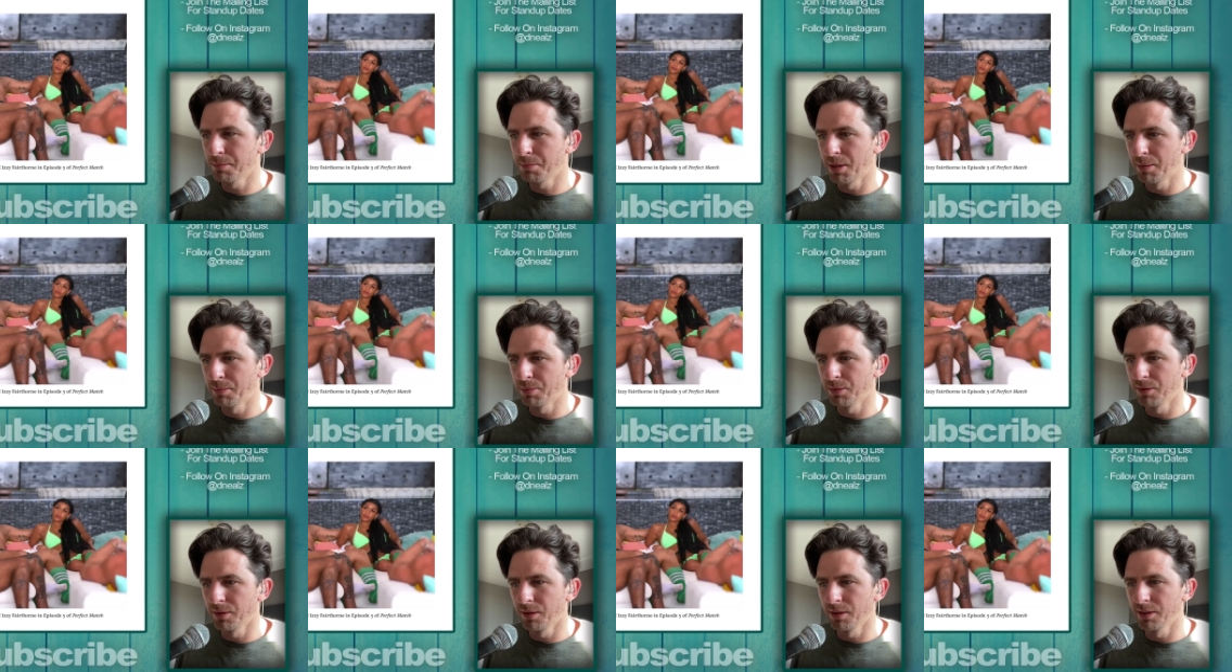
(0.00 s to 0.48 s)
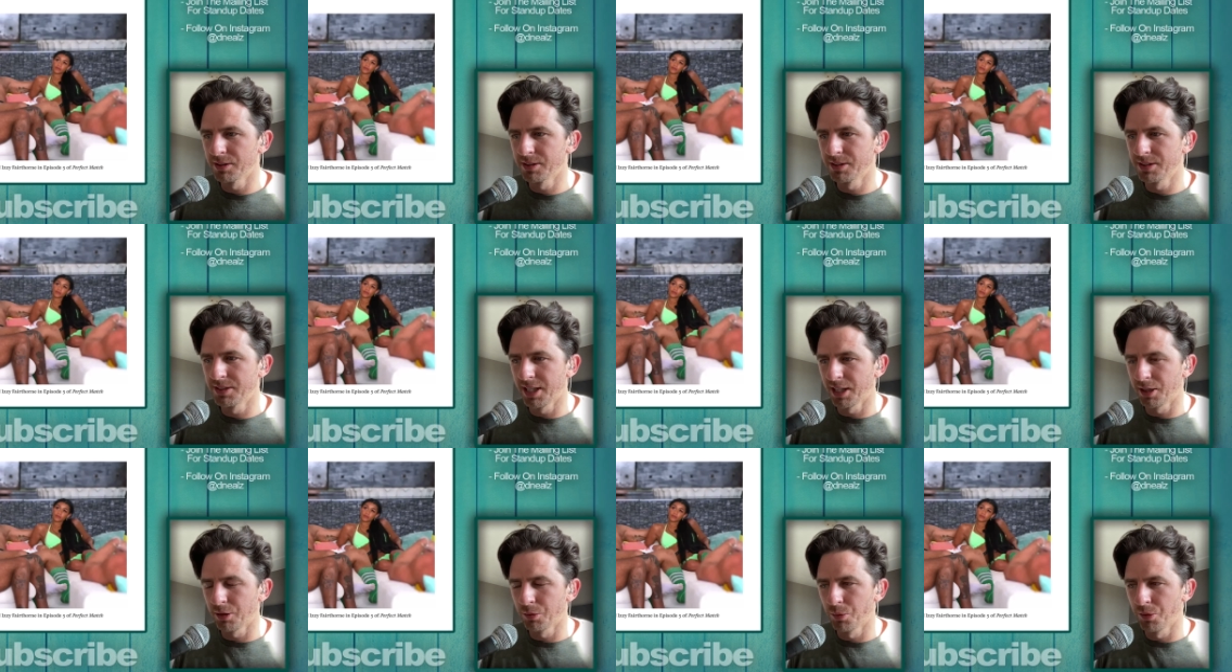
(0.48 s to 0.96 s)
people
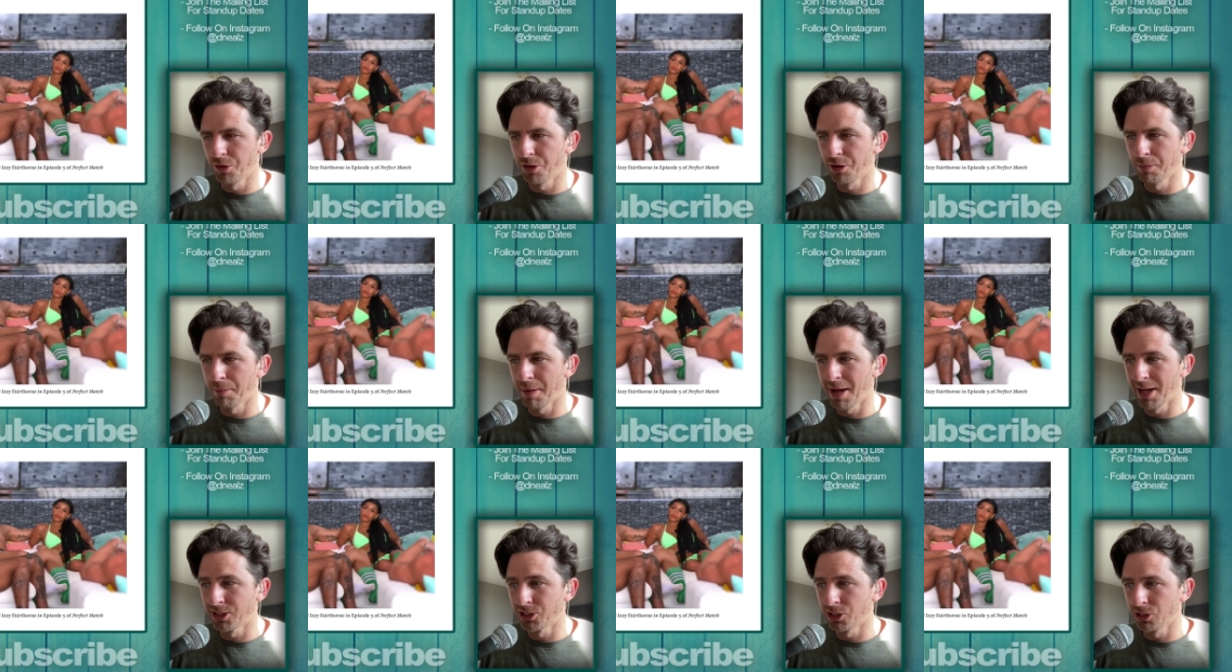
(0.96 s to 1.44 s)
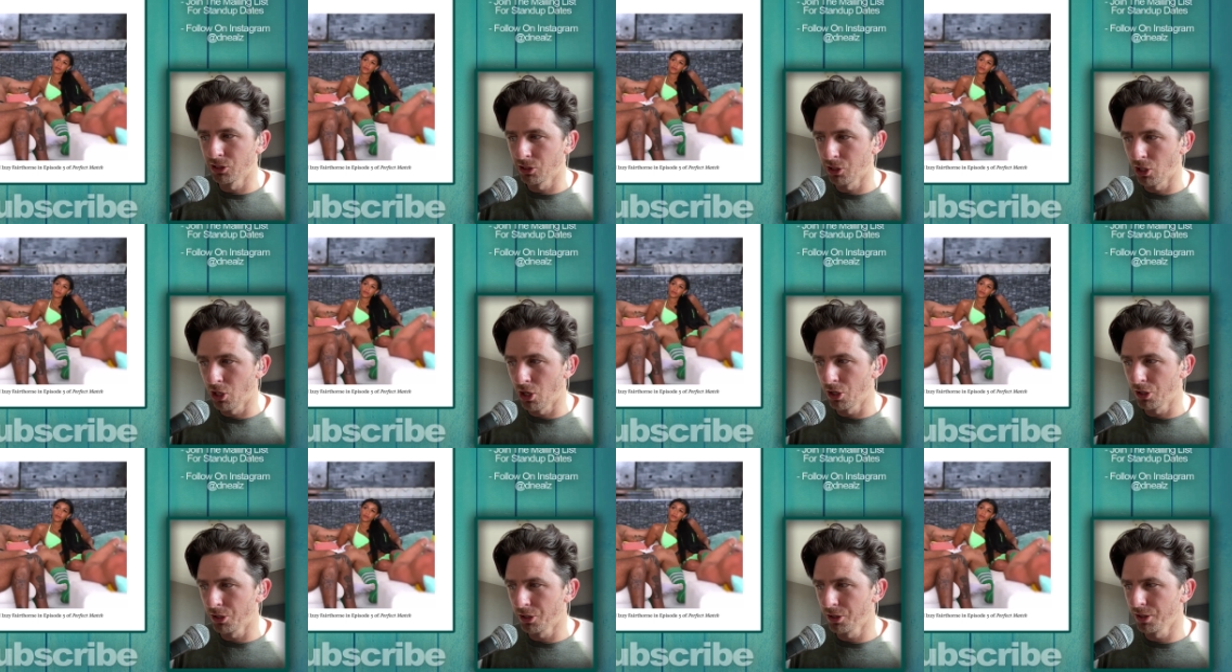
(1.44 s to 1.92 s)
stick with their matches
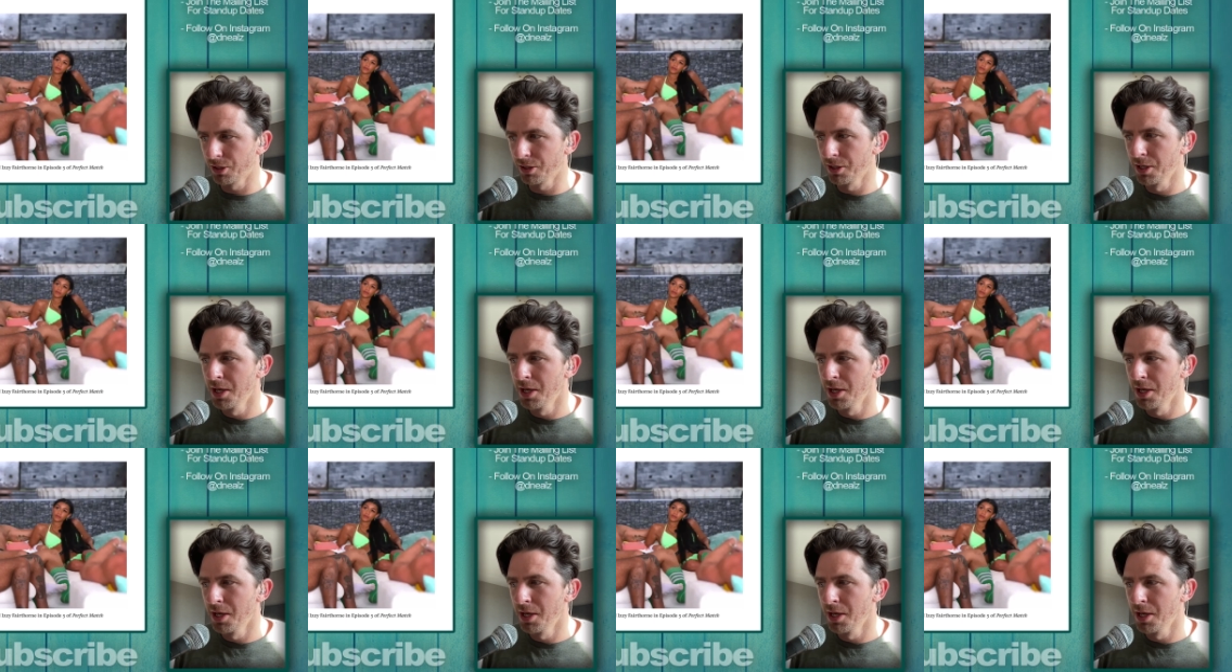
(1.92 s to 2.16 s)
longer.